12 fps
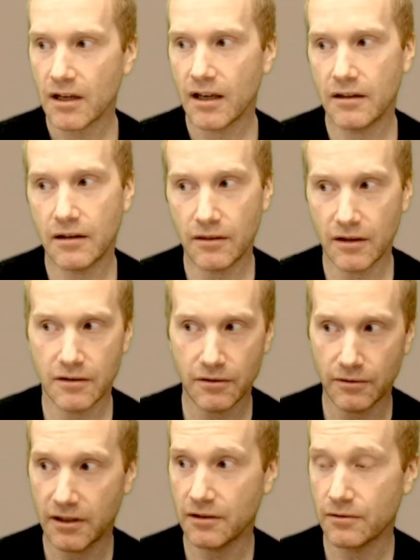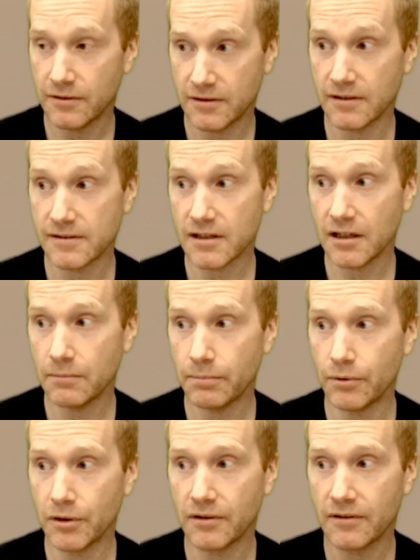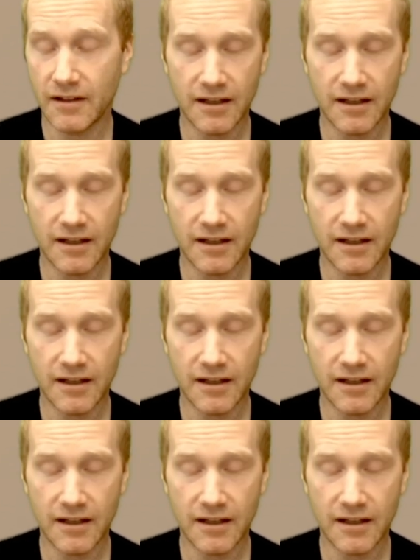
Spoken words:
And another interesting side point